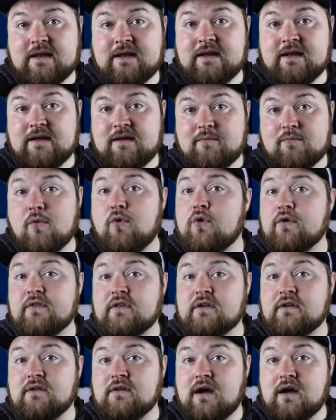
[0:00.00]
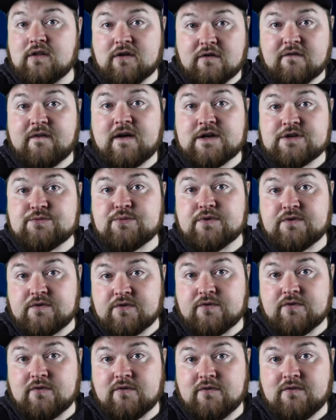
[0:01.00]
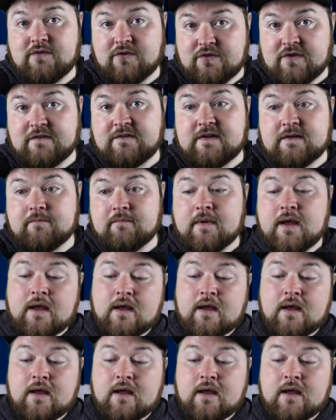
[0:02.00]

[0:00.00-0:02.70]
more than other fans would do to the team.